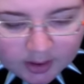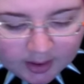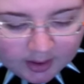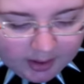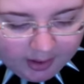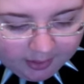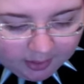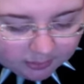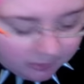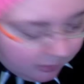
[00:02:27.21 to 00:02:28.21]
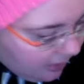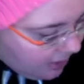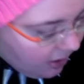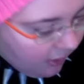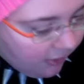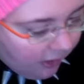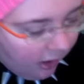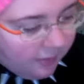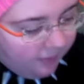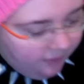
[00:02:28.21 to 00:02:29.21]
And so
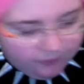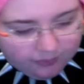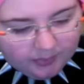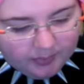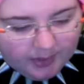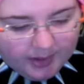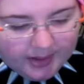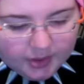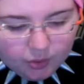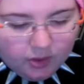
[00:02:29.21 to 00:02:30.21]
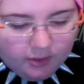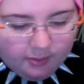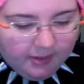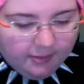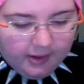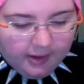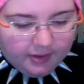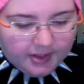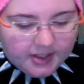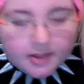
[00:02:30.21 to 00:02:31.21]
far, it's one of my
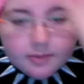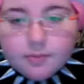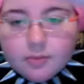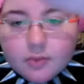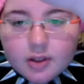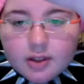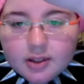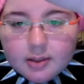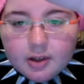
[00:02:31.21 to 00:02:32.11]
favorites. You can see my